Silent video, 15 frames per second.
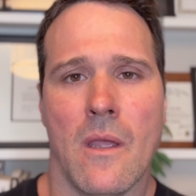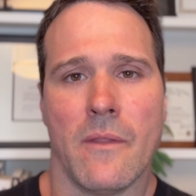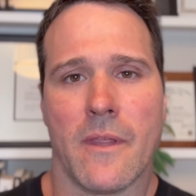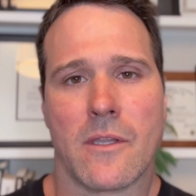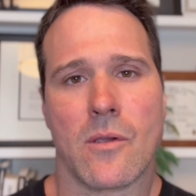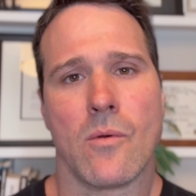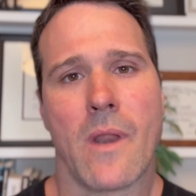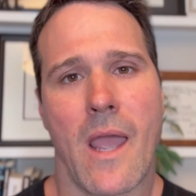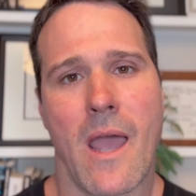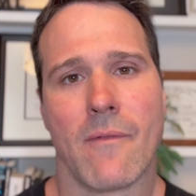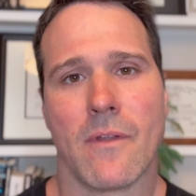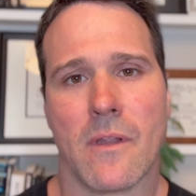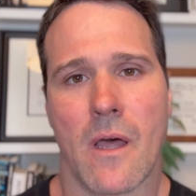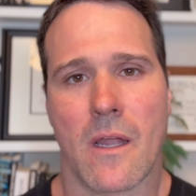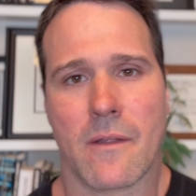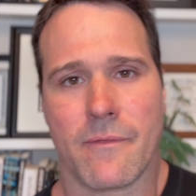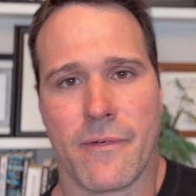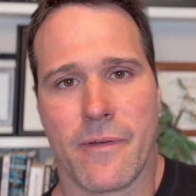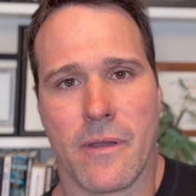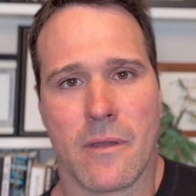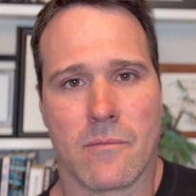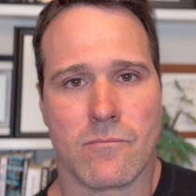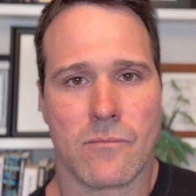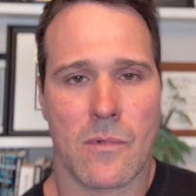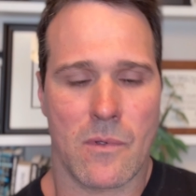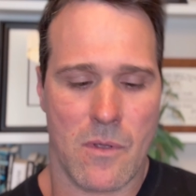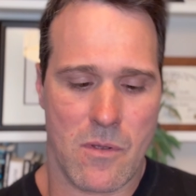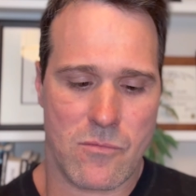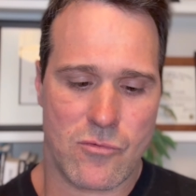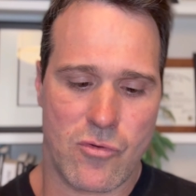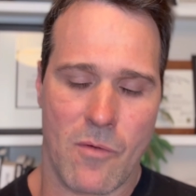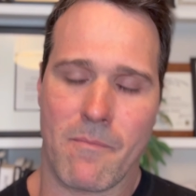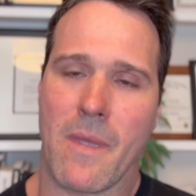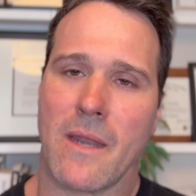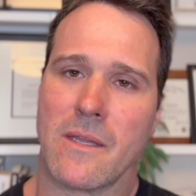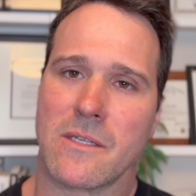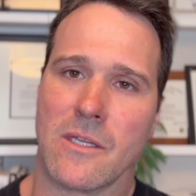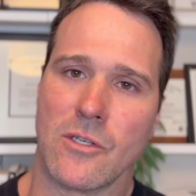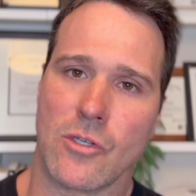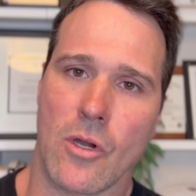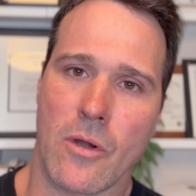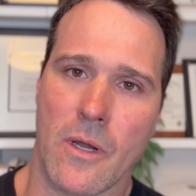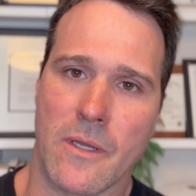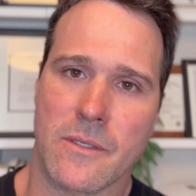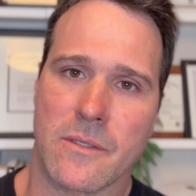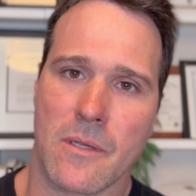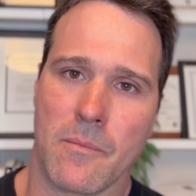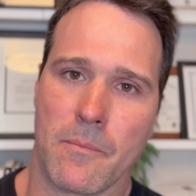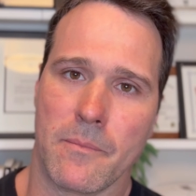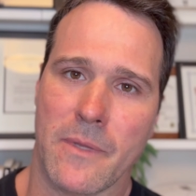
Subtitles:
They don't have a lot of tremendous endurance.